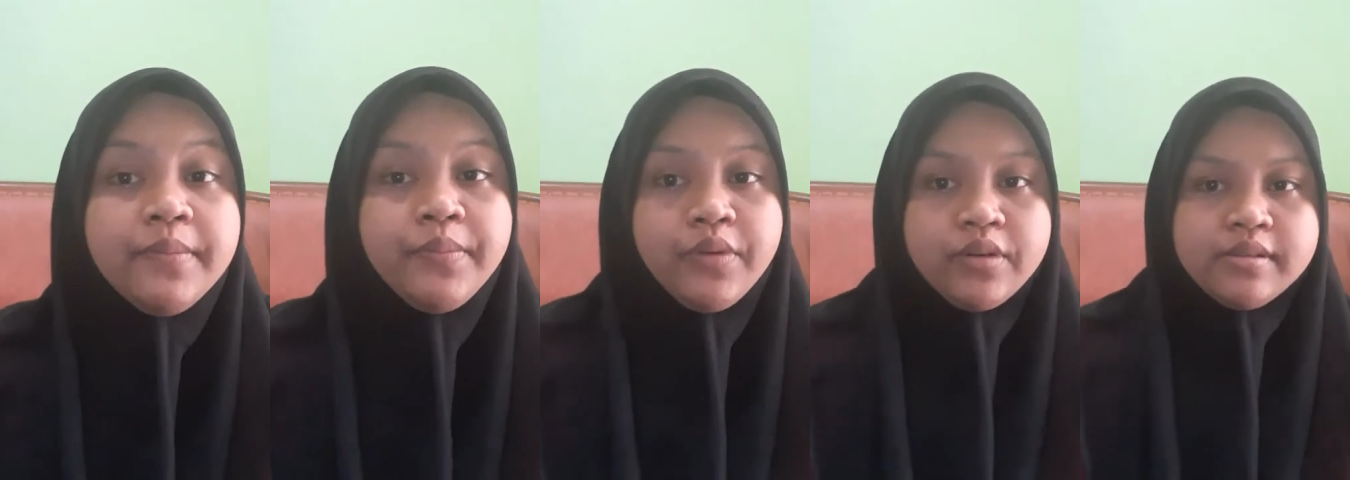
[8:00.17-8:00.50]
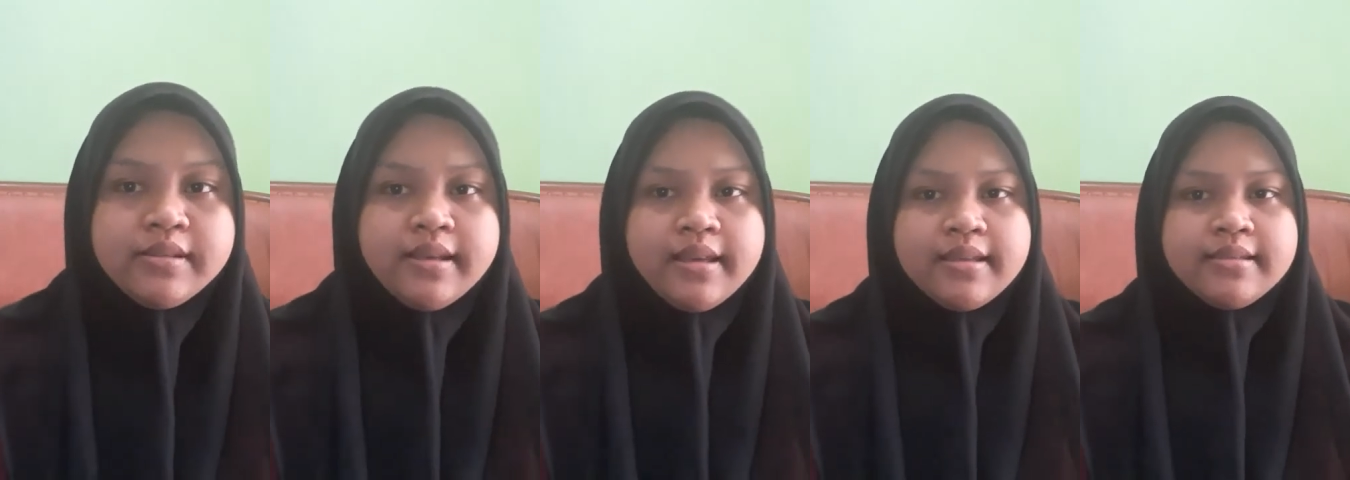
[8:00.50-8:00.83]

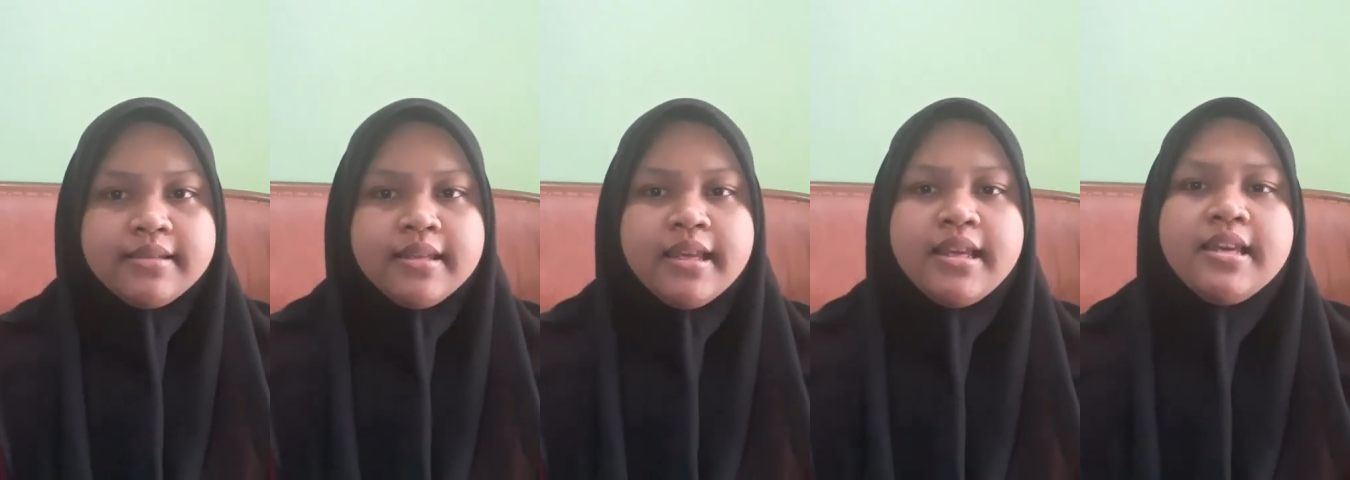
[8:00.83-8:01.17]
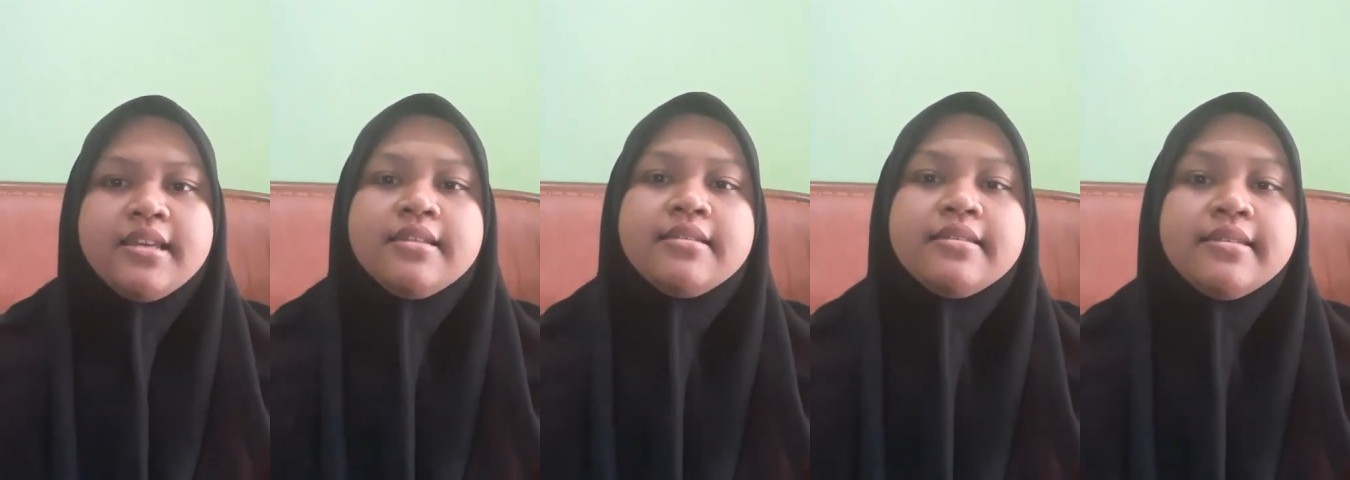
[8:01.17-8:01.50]
process
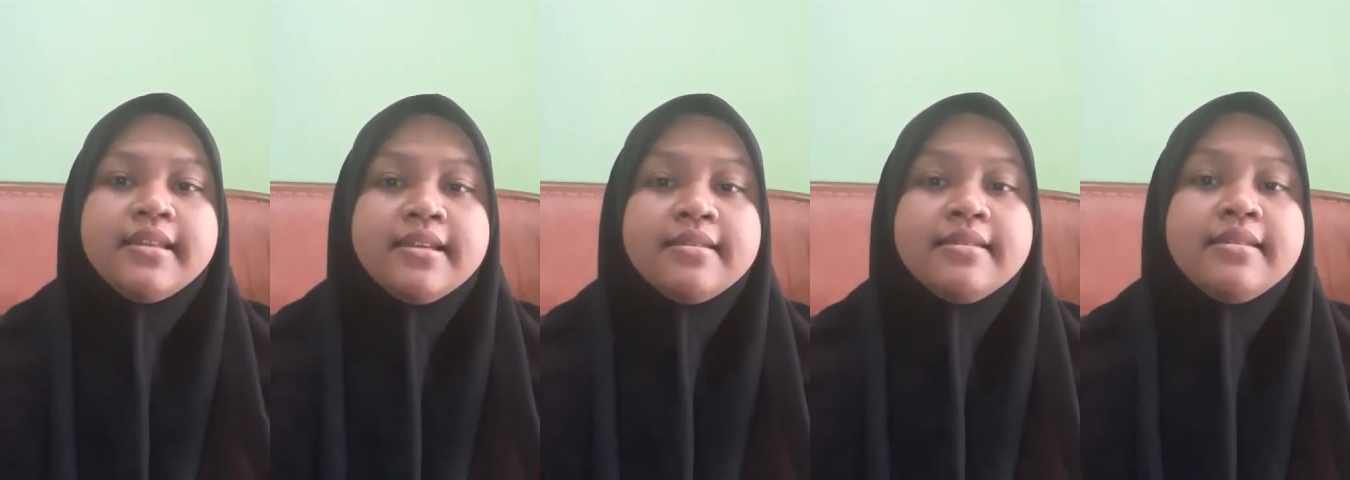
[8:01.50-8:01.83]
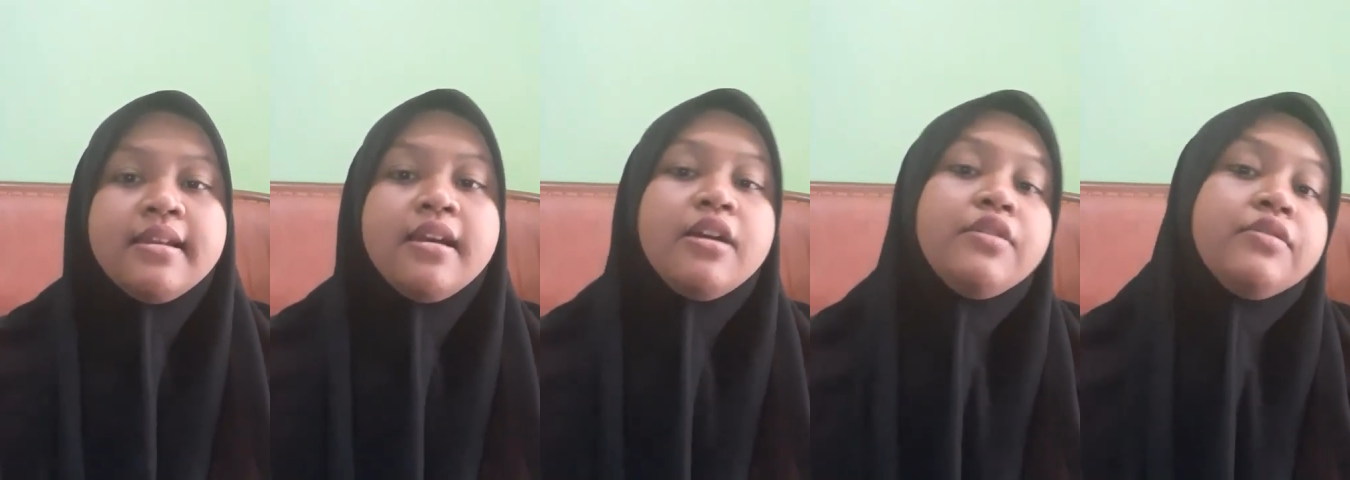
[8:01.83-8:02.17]
is
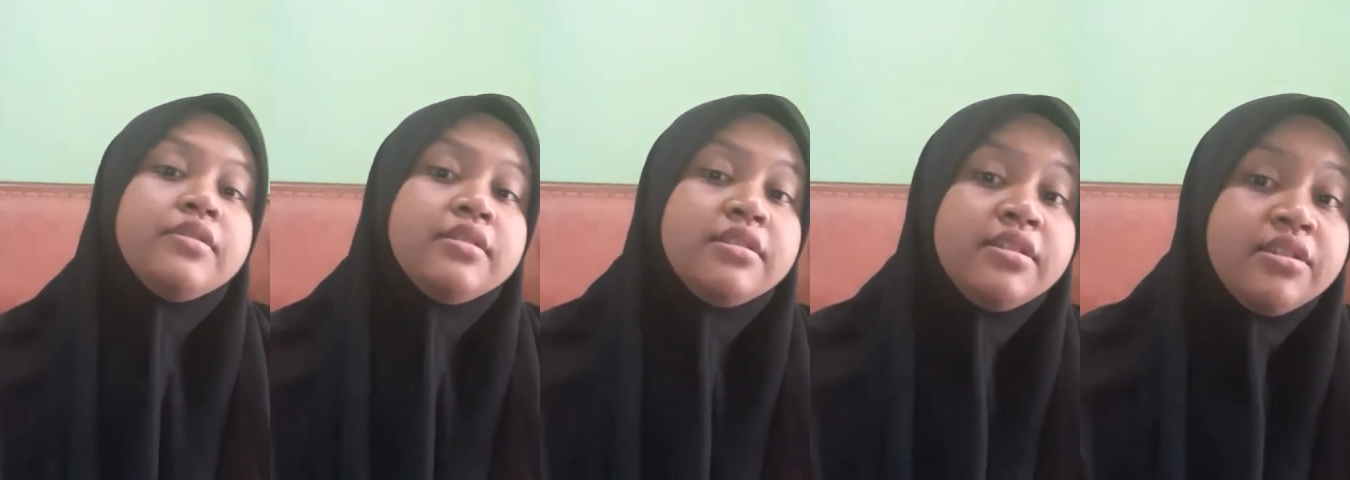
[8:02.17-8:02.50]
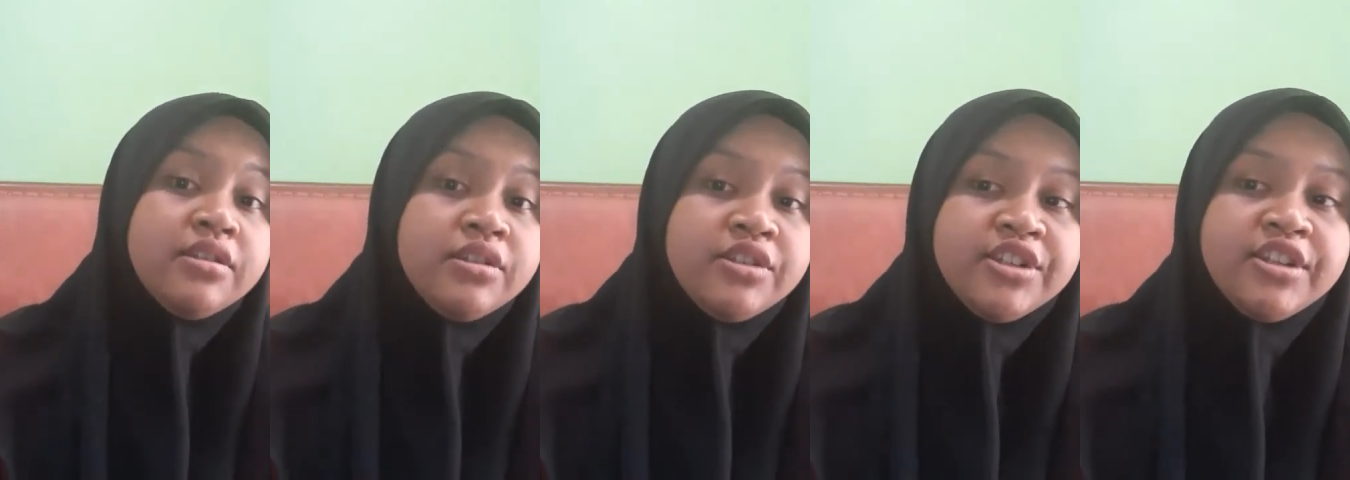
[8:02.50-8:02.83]
testing out the
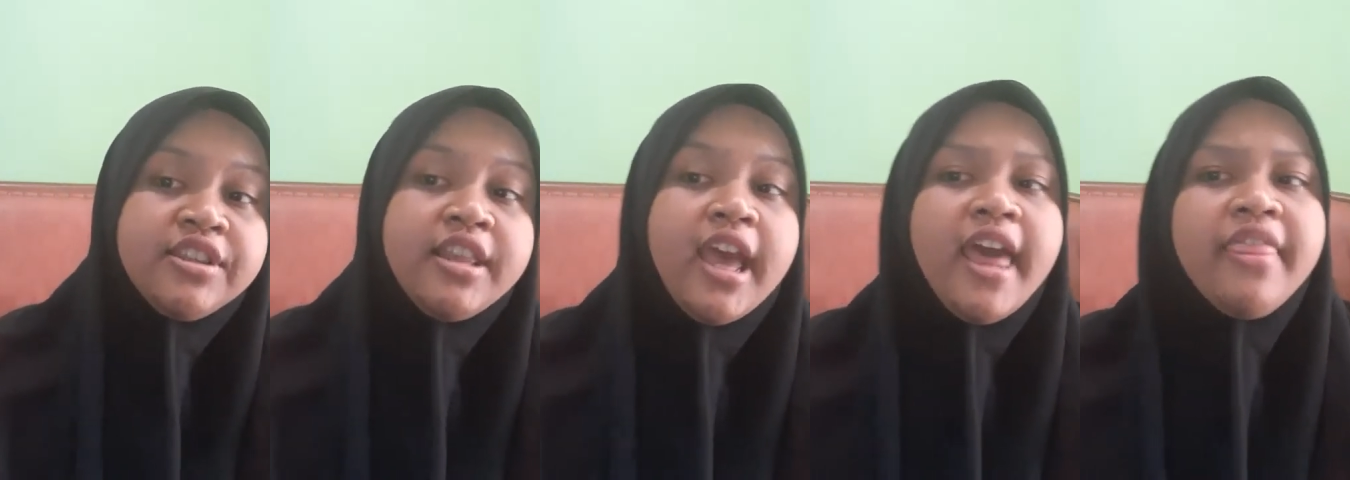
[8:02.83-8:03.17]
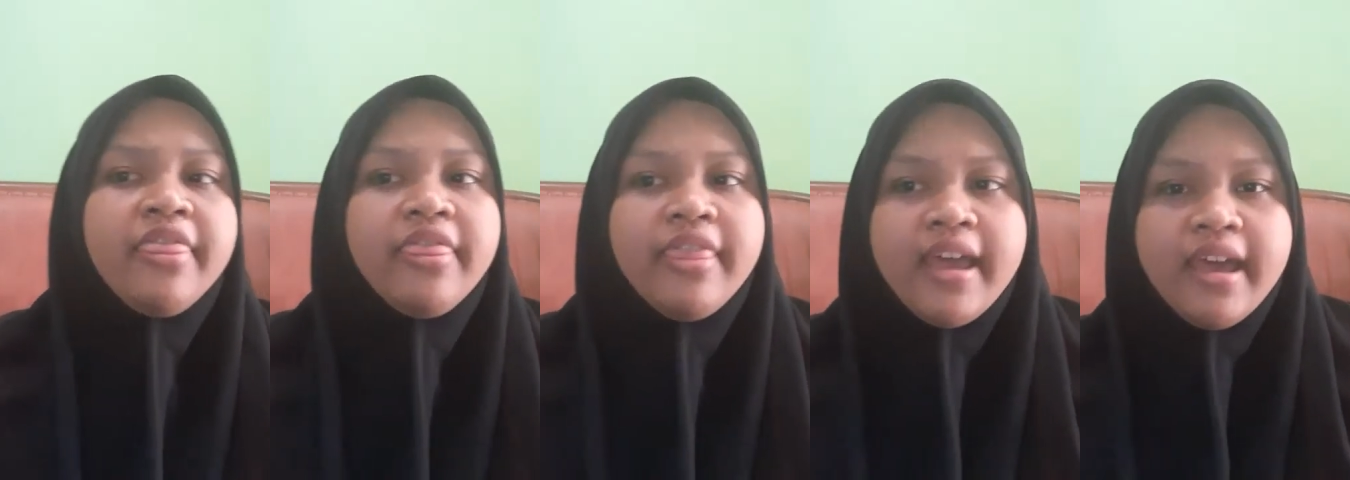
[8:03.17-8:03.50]
decision
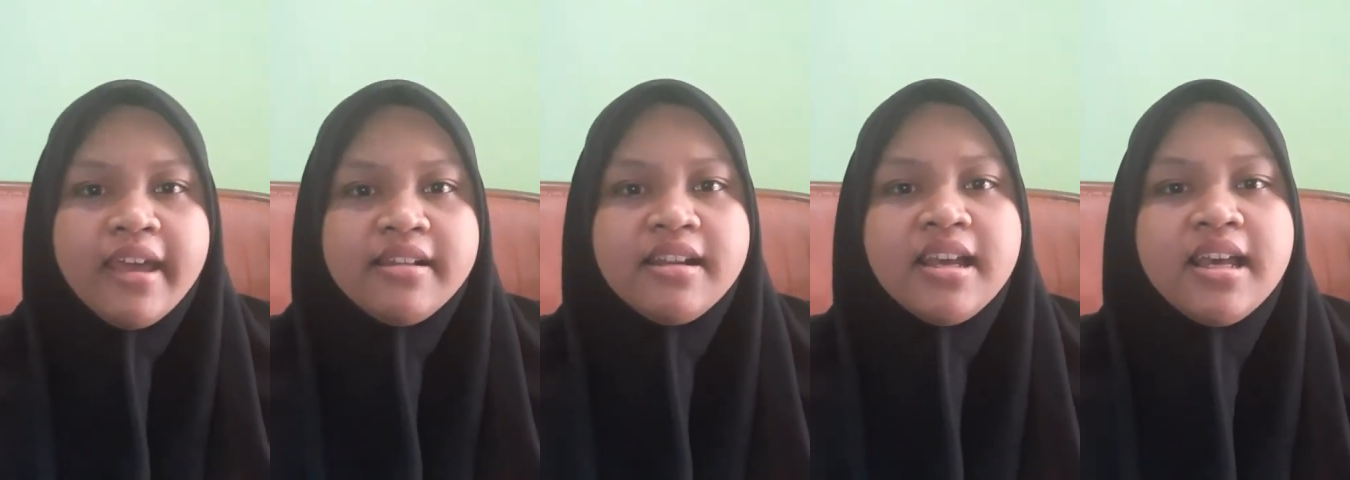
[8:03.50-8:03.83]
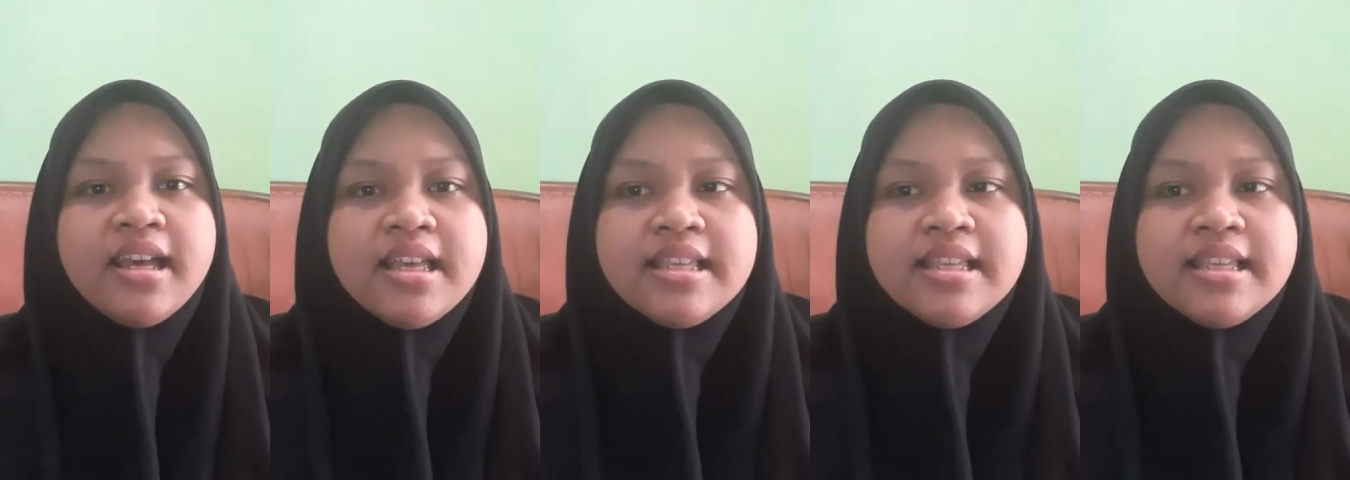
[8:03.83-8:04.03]
and then